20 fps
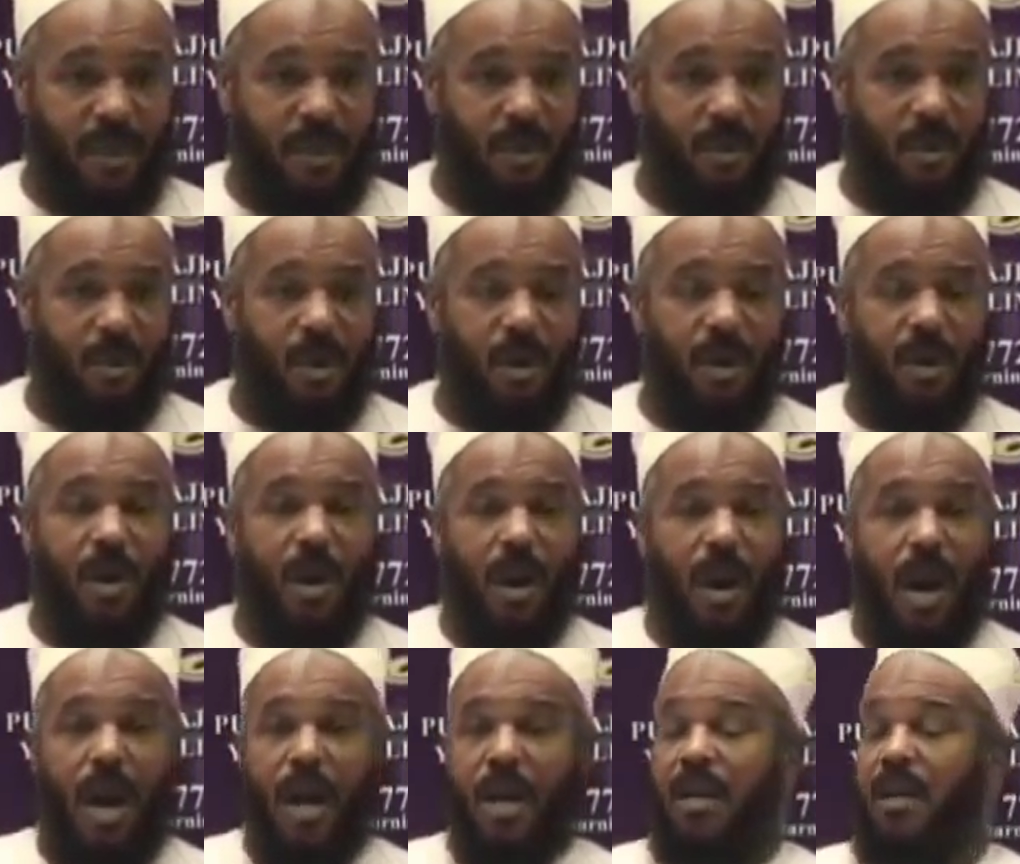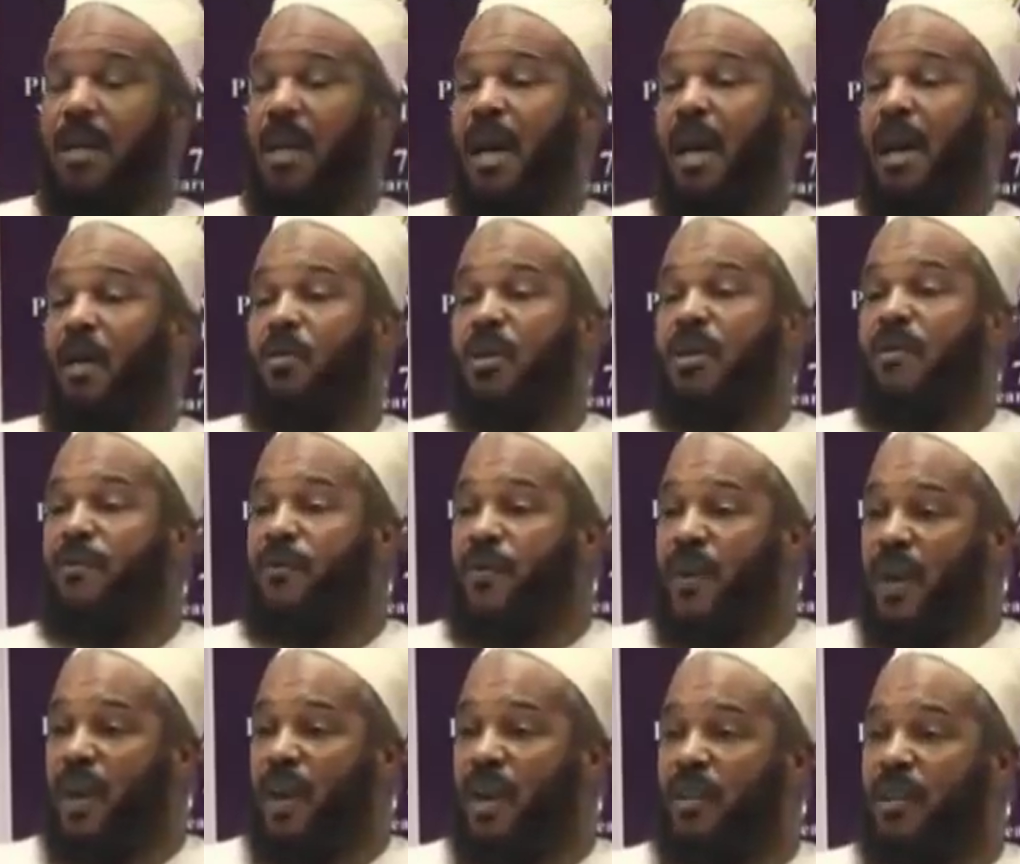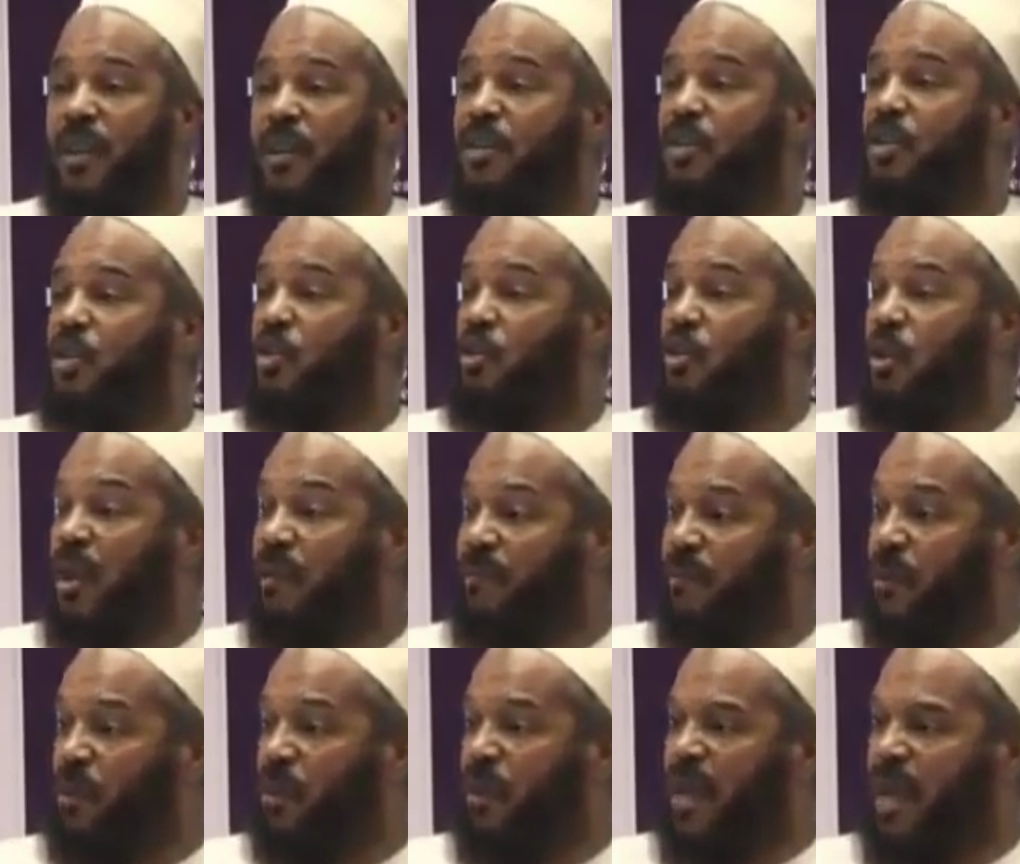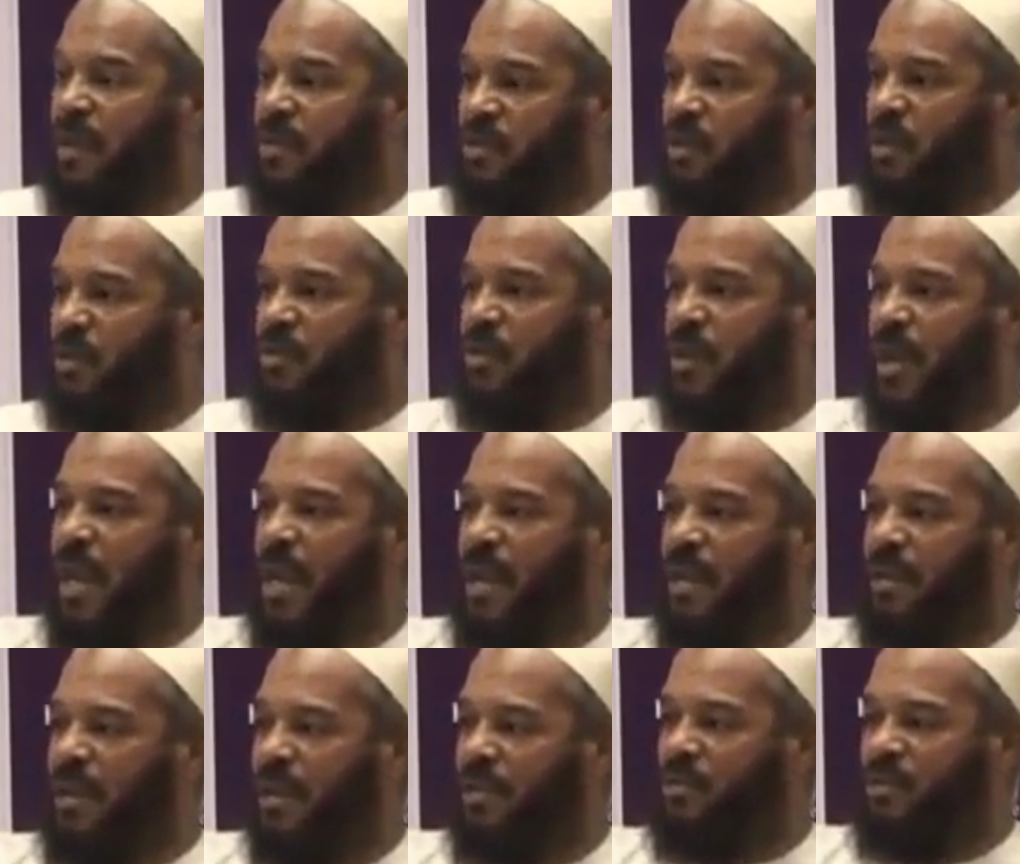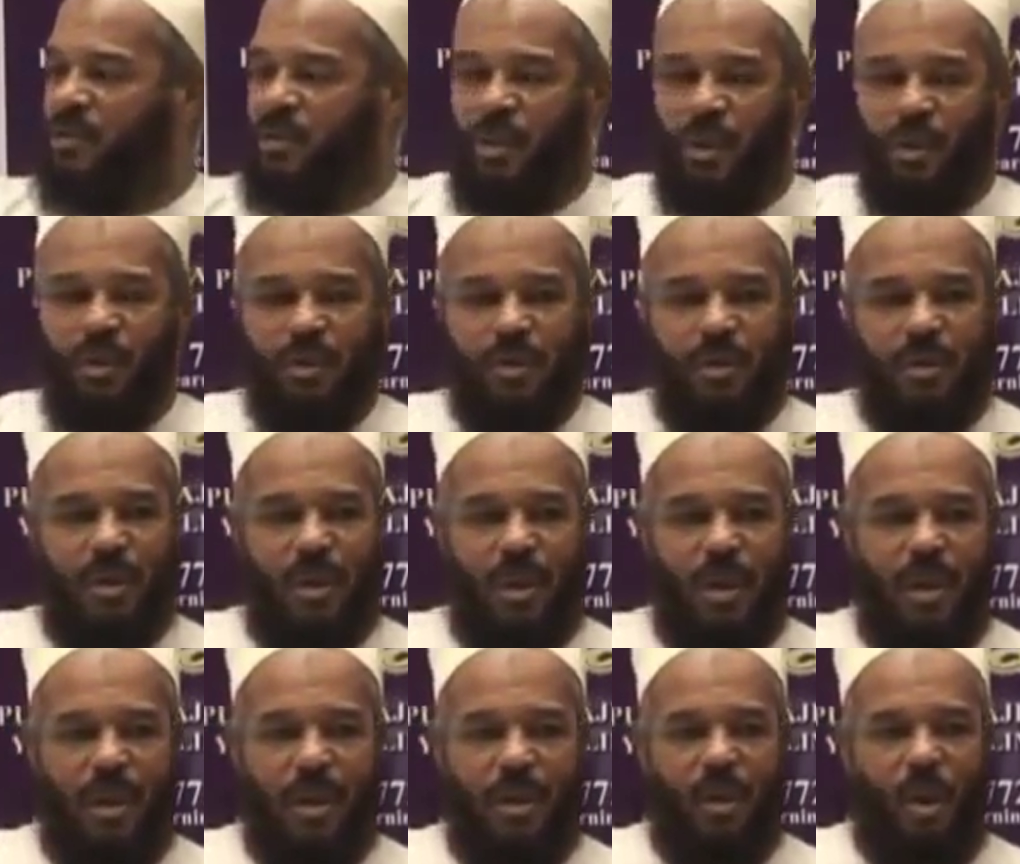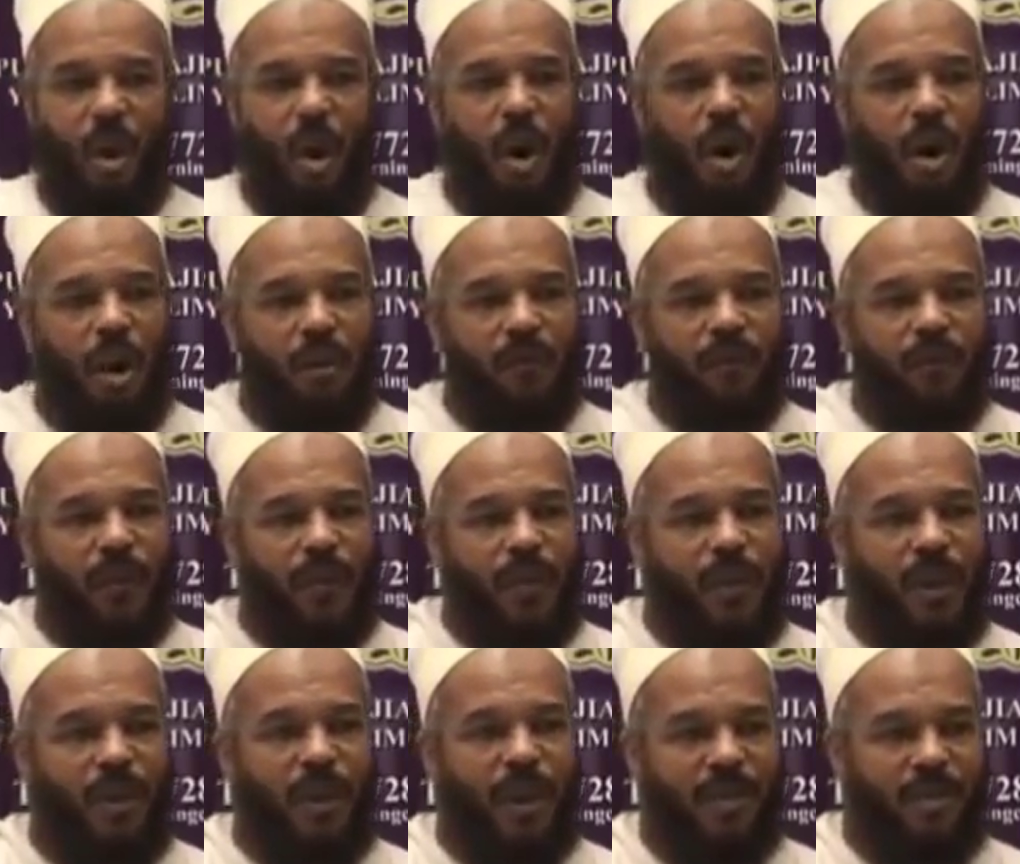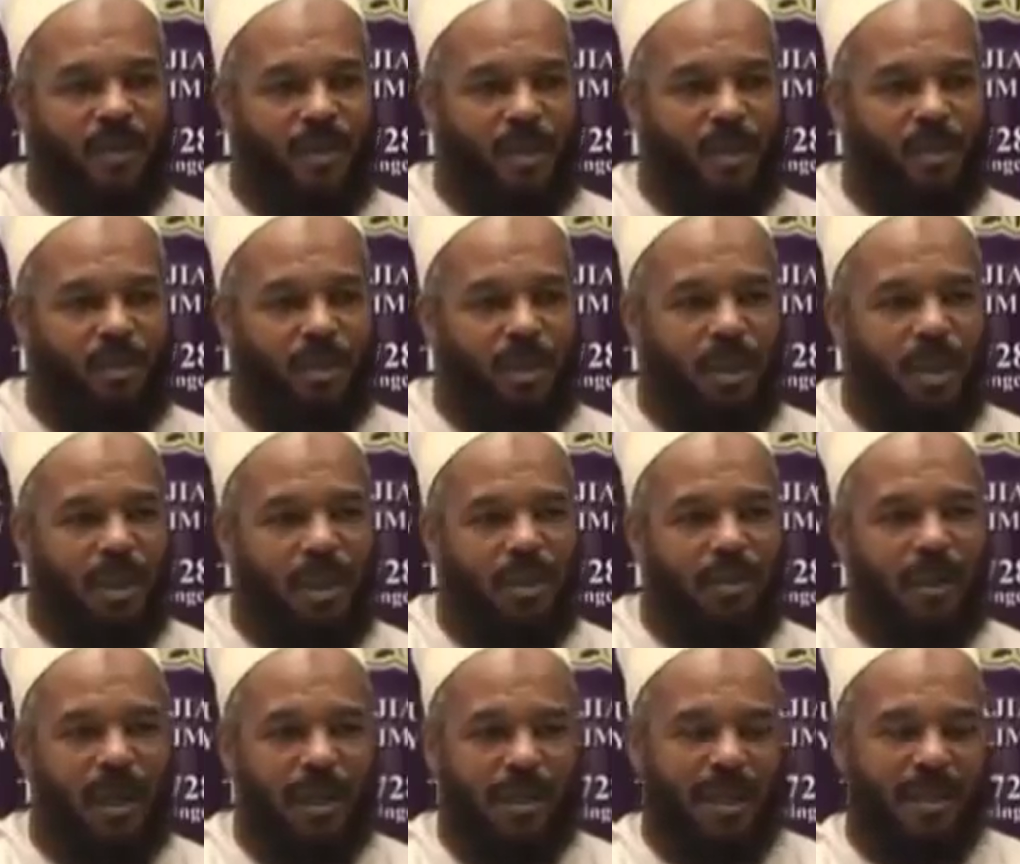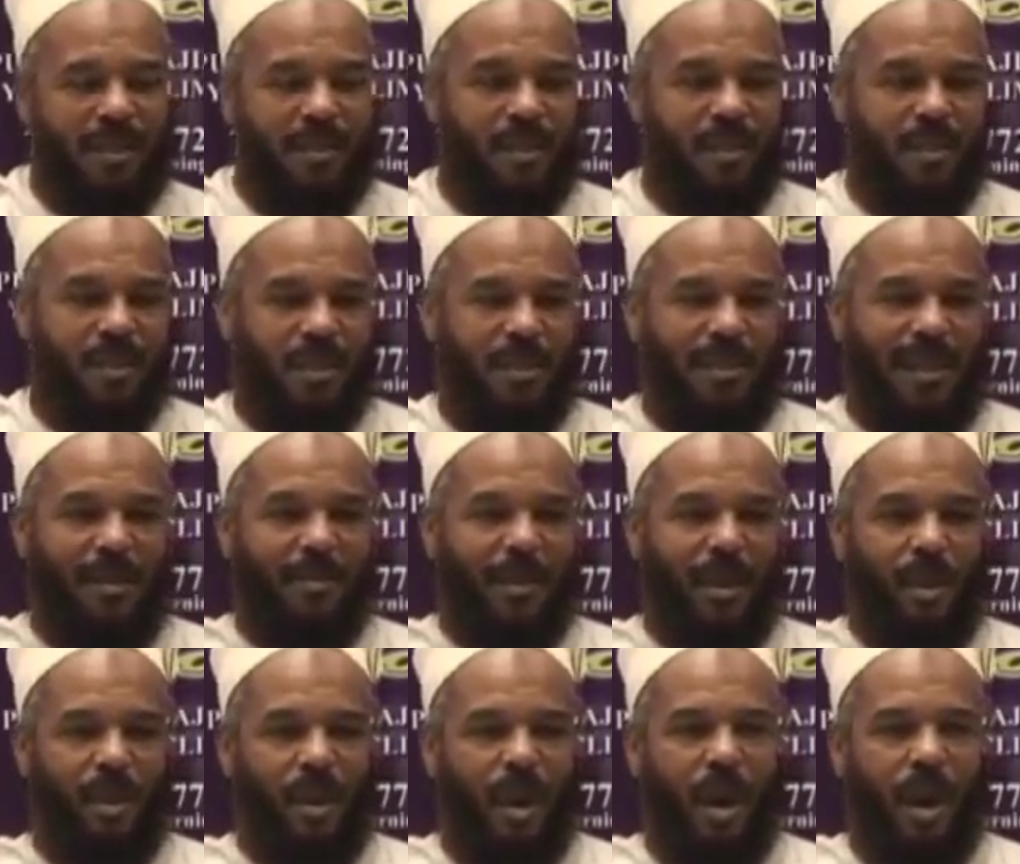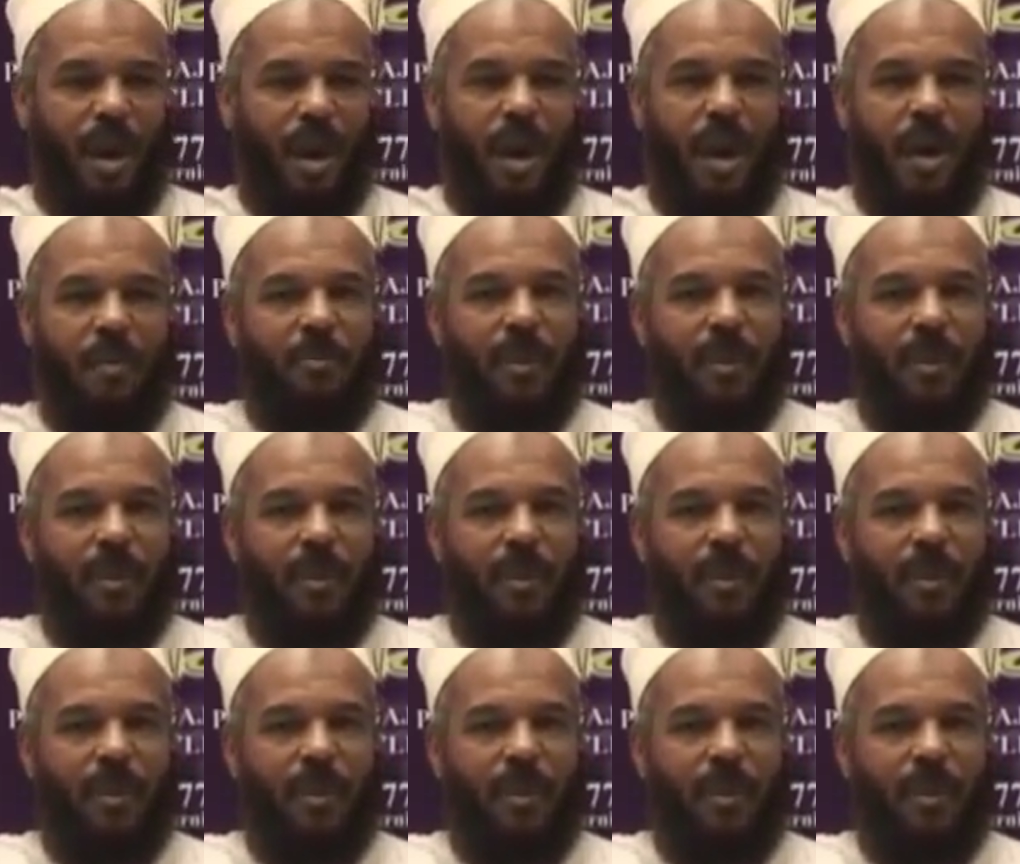You know? And we fear that you, even though, yes, you're saying that you don't call for their execution, that this is Islamic law,